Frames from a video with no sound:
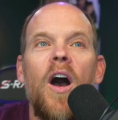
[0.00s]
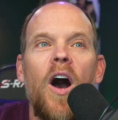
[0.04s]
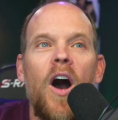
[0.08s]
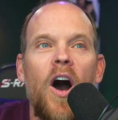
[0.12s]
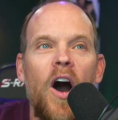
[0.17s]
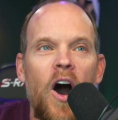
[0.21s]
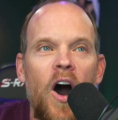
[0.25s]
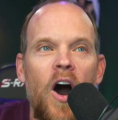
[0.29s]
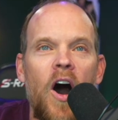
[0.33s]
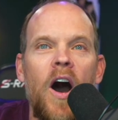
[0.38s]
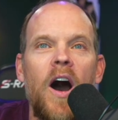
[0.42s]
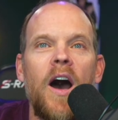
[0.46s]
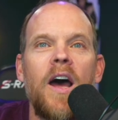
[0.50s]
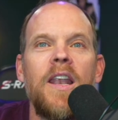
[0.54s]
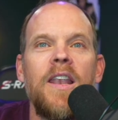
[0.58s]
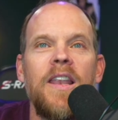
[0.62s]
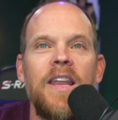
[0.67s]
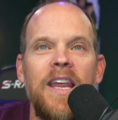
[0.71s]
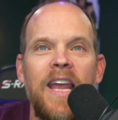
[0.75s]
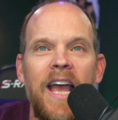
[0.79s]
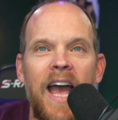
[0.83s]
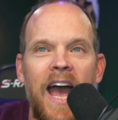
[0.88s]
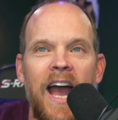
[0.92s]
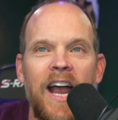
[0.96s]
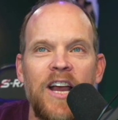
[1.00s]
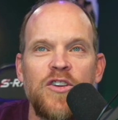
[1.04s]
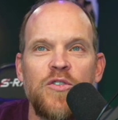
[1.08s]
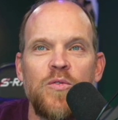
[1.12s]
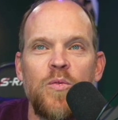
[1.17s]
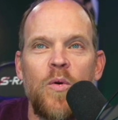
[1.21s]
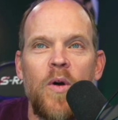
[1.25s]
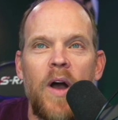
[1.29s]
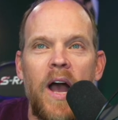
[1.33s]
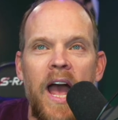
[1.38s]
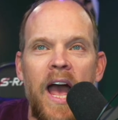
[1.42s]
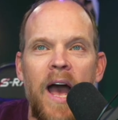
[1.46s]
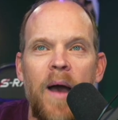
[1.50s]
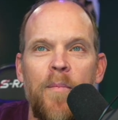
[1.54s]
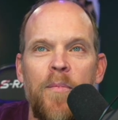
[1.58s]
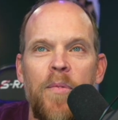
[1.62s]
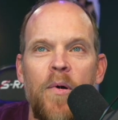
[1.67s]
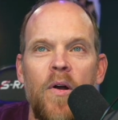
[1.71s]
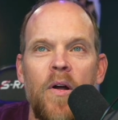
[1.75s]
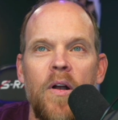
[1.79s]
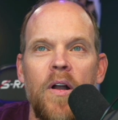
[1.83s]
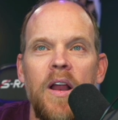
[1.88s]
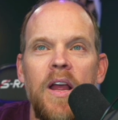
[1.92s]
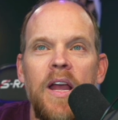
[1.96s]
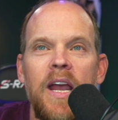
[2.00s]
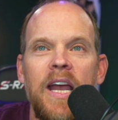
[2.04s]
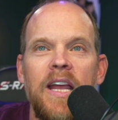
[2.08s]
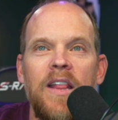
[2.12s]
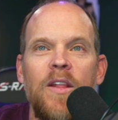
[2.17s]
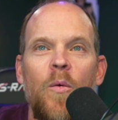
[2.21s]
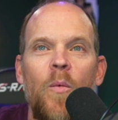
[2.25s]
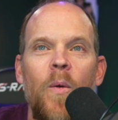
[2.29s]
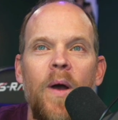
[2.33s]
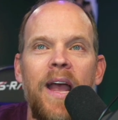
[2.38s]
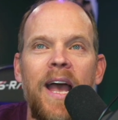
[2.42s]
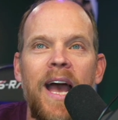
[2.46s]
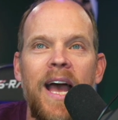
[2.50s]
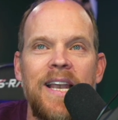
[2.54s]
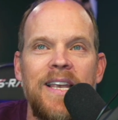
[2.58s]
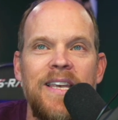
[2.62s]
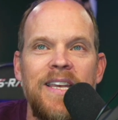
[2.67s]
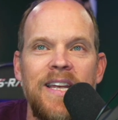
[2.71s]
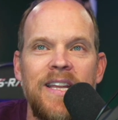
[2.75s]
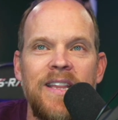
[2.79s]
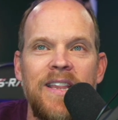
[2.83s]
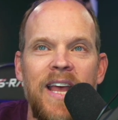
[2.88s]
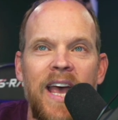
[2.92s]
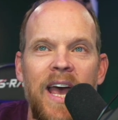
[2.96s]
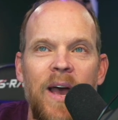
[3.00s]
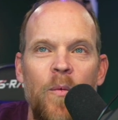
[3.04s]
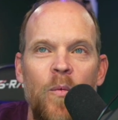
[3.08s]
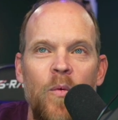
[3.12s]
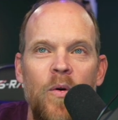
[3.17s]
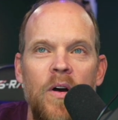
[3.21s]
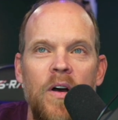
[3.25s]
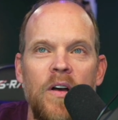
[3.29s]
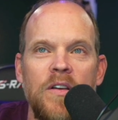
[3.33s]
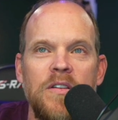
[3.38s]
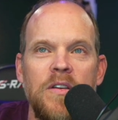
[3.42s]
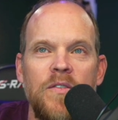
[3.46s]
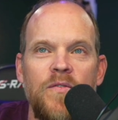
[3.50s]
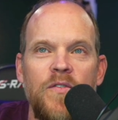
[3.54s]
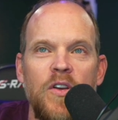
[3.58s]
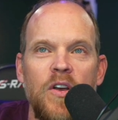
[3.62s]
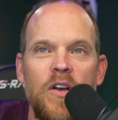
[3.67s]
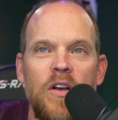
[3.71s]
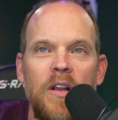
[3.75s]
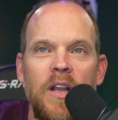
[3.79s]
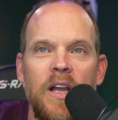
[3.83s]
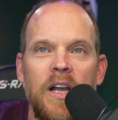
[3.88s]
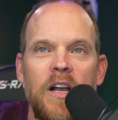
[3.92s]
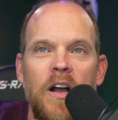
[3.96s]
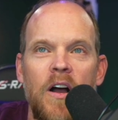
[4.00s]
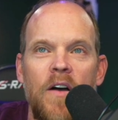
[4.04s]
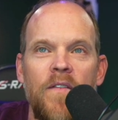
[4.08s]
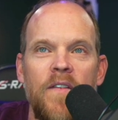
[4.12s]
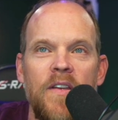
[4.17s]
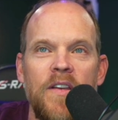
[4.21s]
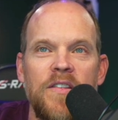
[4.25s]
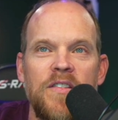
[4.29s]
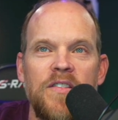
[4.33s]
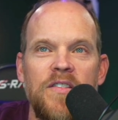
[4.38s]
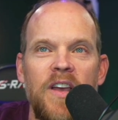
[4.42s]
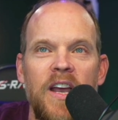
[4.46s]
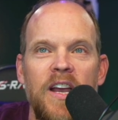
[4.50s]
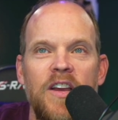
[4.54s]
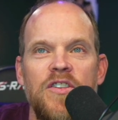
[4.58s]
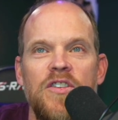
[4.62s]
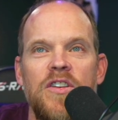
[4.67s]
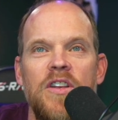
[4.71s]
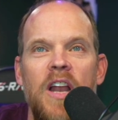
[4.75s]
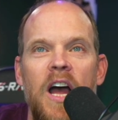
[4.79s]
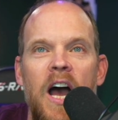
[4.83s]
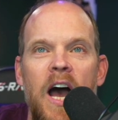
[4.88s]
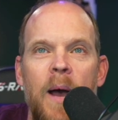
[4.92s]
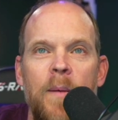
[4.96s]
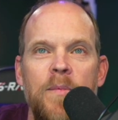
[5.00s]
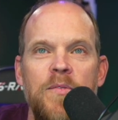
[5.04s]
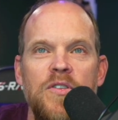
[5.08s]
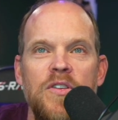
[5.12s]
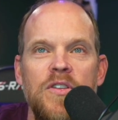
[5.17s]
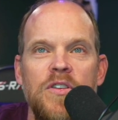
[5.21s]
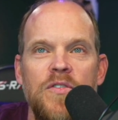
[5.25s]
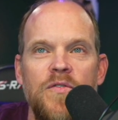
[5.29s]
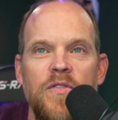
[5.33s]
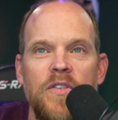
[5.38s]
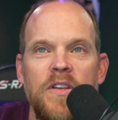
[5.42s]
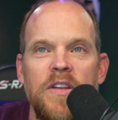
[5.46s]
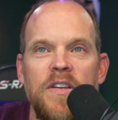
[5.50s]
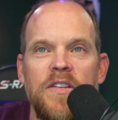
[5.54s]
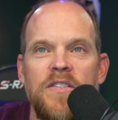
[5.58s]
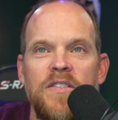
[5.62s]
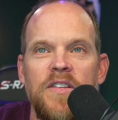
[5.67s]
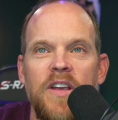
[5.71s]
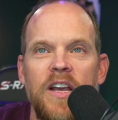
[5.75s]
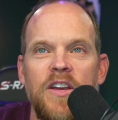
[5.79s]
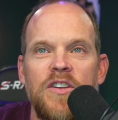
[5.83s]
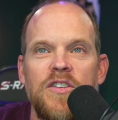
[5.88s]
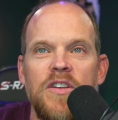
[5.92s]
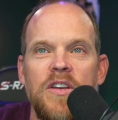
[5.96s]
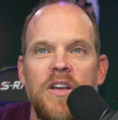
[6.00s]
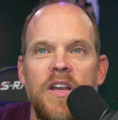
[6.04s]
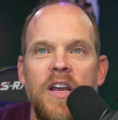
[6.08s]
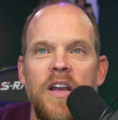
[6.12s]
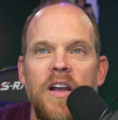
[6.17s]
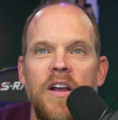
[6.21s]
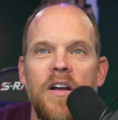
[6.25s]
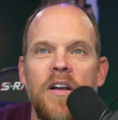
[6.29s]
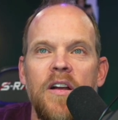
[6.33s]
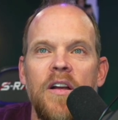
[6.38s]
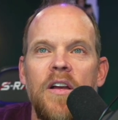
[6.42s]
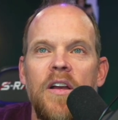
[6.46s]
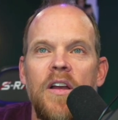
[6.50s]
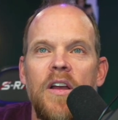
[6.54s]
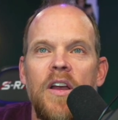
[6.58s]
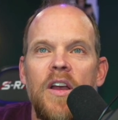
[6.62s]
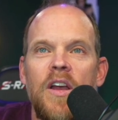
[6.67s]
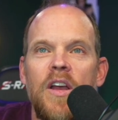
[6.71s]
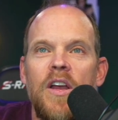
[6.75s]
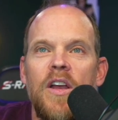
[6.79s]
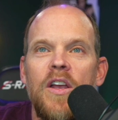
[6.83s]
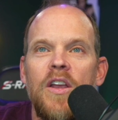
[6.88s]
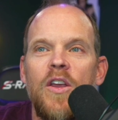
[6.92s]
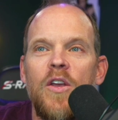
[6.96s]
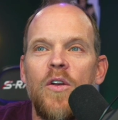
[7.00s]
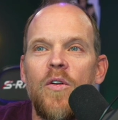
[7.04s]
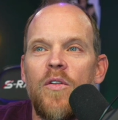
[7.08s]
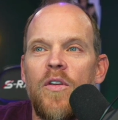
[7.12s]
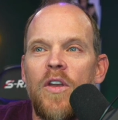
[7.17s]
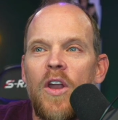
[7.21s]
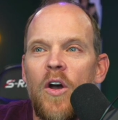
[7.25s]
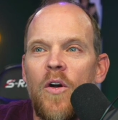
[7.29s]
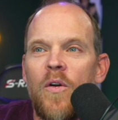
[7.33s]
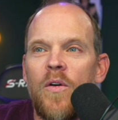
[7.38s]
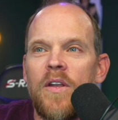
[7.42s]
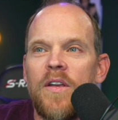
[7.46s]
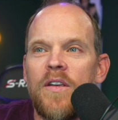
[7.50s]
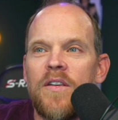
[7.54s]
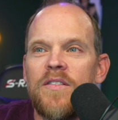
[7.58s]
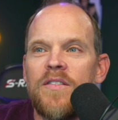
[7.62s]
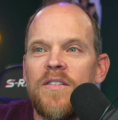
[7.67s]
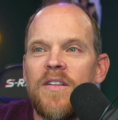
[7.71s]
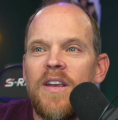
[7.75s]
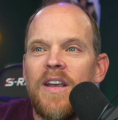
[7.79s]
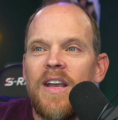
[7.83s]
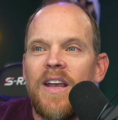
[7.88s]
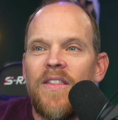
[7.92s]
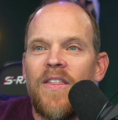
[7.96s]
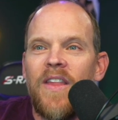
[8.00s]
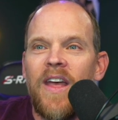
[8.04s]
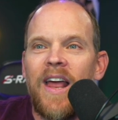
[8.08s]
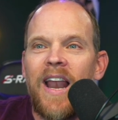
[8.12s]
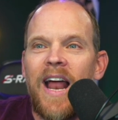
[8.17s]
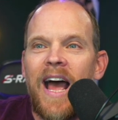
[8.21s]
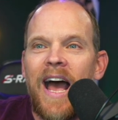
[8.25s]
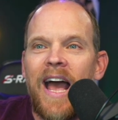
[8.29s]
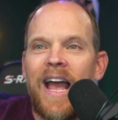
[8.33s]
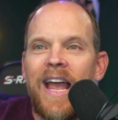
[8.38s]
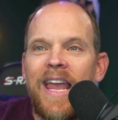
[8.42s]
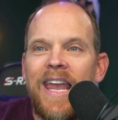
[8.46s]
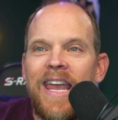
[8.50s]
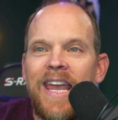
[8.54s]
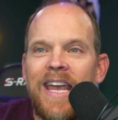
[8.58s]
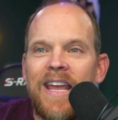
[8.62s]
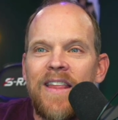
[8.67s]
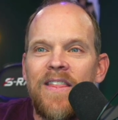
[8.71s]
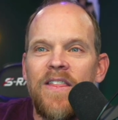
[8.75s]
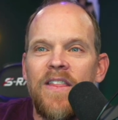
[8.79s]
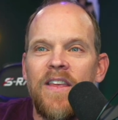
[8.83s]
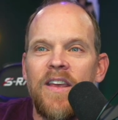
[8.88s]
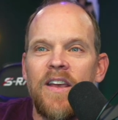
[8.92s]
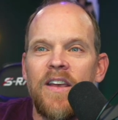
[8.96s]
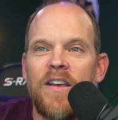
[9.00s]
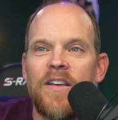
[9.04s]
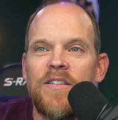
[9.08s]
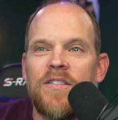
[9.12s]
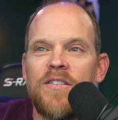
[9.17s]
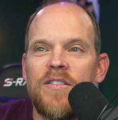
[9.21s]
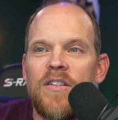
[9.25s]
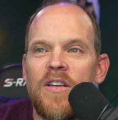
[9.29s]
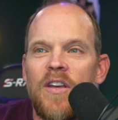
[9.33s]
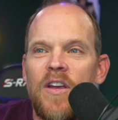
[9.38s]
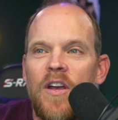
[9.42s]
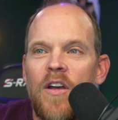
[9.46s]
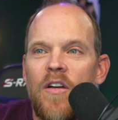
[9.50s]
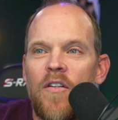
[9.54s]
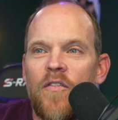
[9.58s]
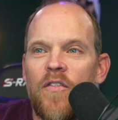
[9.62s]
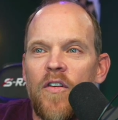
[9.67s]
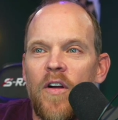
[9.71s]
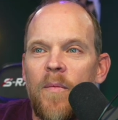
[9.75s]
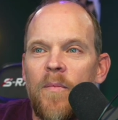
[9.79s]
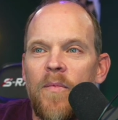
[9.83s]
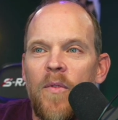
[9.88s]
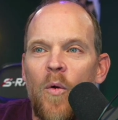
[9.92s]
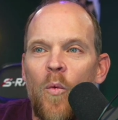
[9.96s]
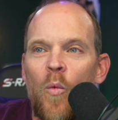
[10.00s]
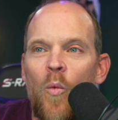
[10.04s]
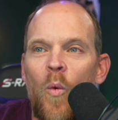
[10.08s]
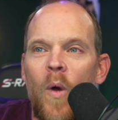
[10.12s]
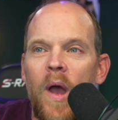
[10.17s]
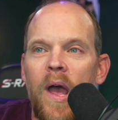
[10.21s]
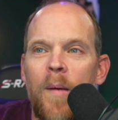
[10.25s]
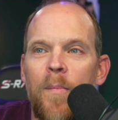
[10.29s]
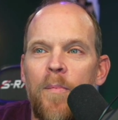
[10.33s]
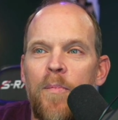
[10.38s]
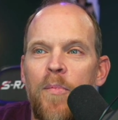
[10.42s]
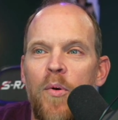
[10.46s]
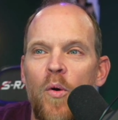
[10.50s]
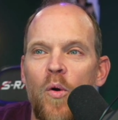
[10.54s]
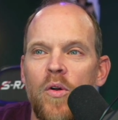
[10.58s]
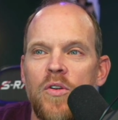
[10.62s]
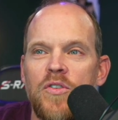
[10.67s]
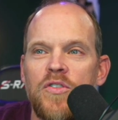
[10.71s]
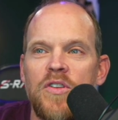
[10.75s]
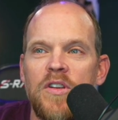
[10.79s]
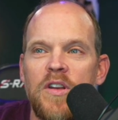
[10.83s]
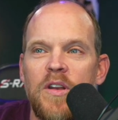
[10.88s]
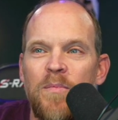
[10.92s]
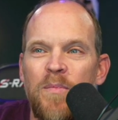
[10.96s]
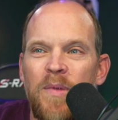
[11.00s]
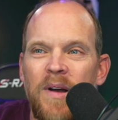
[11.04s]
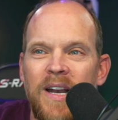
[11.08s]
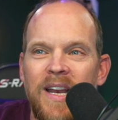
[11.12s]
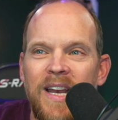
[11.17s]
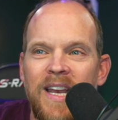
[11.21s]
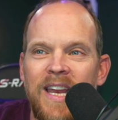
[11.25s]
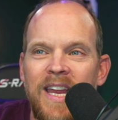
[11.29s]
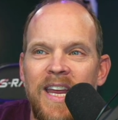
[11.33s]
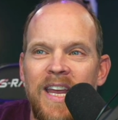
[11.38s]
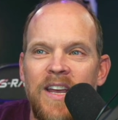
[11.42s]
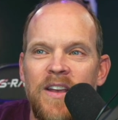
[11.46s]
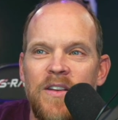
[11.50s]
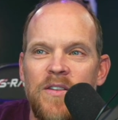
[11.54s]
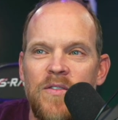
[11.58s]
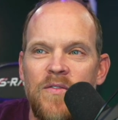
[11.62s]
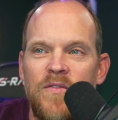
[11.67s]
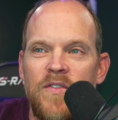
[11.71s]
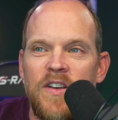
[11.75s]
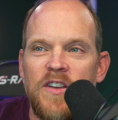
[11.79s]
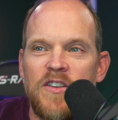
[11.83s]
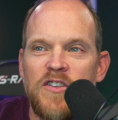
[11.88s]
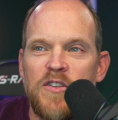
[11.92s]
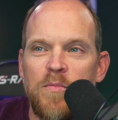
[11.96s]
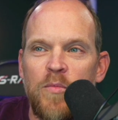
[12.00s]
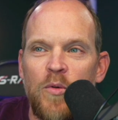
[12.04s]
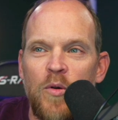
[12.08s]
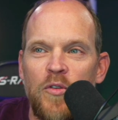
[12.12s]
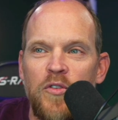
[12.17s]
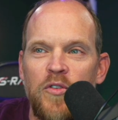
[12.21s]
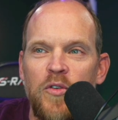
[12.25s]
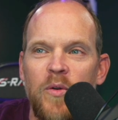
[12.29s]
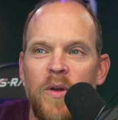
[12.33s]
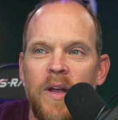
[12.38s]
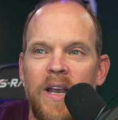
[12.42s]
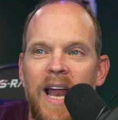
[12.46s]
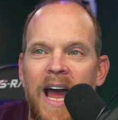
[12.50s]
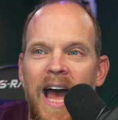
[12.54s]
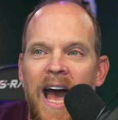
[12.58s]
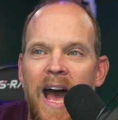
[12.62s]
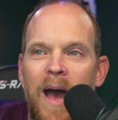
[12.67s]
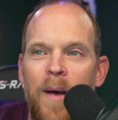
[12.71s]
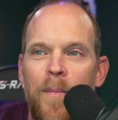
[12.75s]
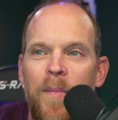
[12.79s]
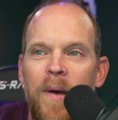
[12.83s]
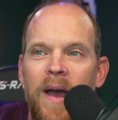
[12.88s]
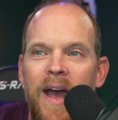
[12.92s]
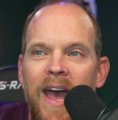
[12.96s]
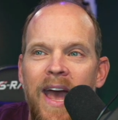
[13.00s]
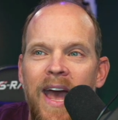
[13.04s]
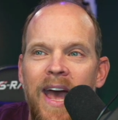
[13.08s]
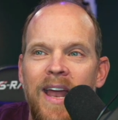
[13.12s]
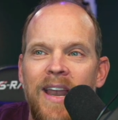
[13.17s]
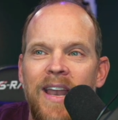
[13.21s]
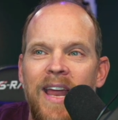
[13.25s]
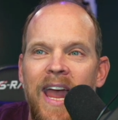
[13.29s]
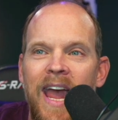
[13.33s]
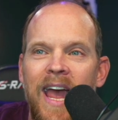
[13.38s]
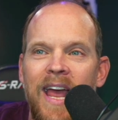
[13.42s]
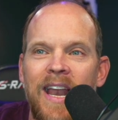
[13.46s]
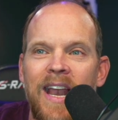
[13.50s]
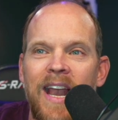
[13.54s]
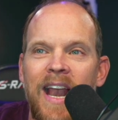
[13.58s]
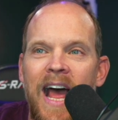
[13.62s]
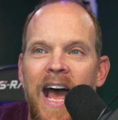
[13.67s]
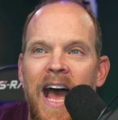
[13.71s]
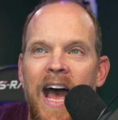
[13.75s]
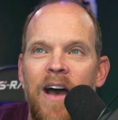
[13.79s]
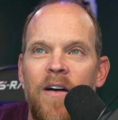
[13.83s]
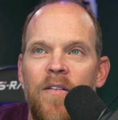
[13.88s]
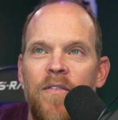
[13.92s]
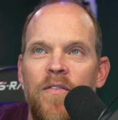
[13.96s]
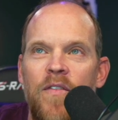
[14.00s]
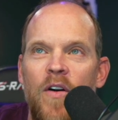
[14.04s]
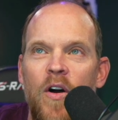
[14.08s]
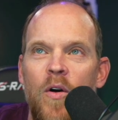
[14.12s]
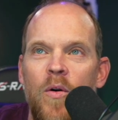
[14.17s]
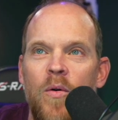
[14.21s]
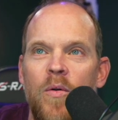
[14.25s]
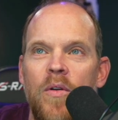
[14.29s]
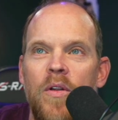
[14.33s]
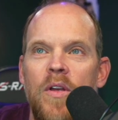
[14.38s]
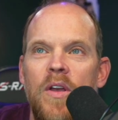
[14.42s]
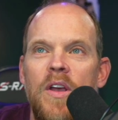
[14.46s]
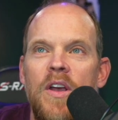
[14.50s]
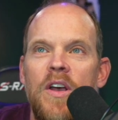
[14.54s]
on the actual app part. And the way I did that was if you click on this section options for this section here, you'll notice that I hid this from the web portion, but it is visible to an iPad and an iPhone.